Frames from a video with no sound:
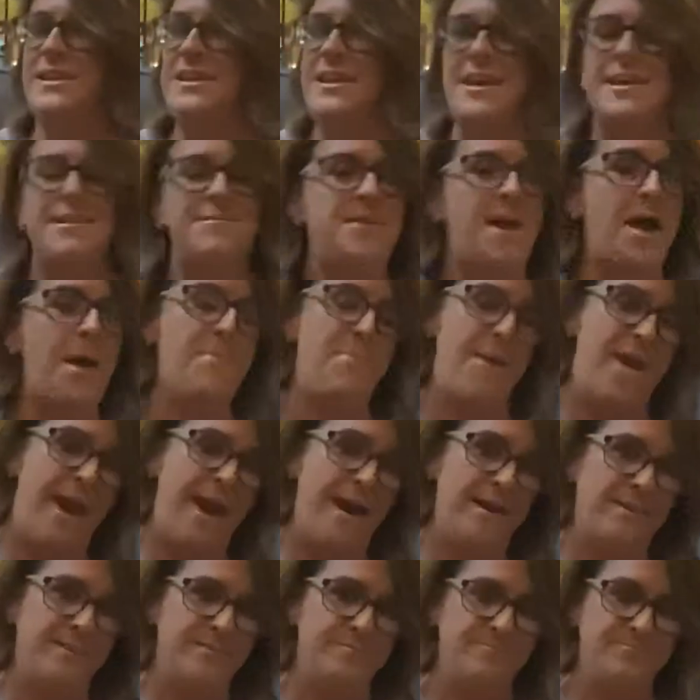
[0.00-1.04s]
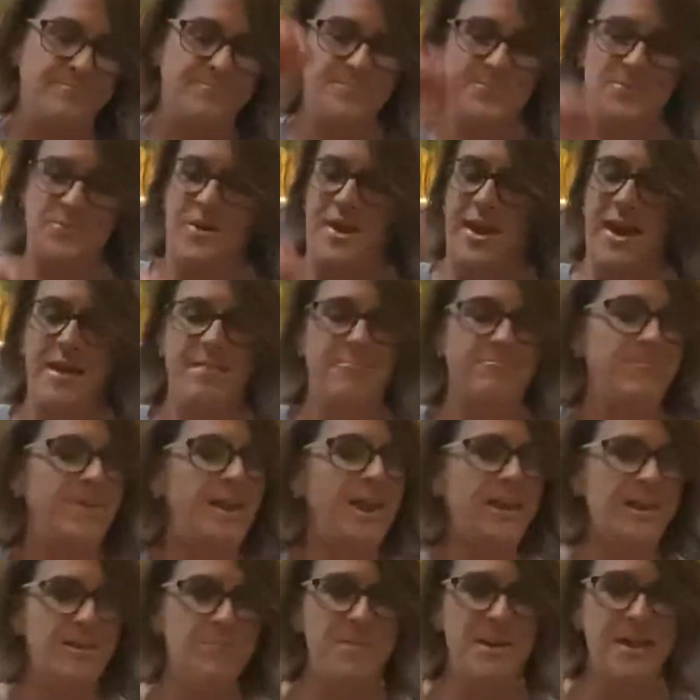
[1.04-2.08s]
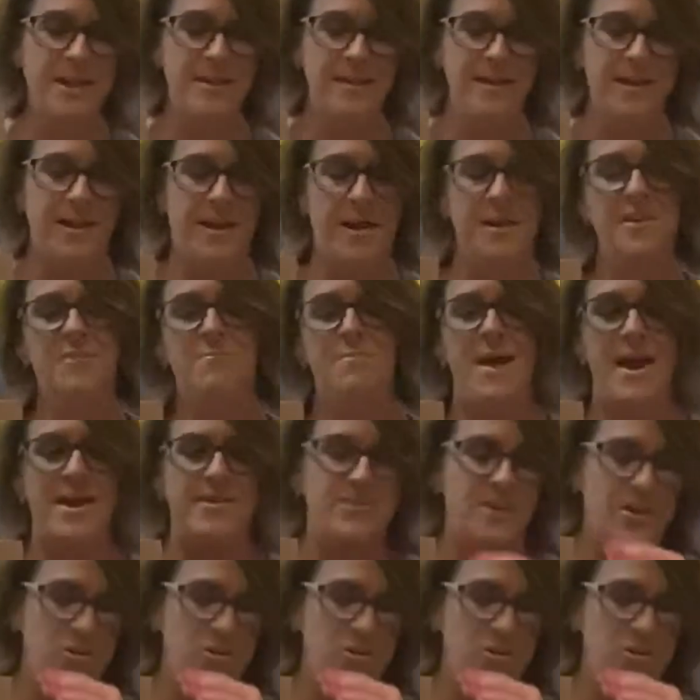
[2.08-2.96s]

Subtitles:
need a bag. Okay? It could be any kind of bag that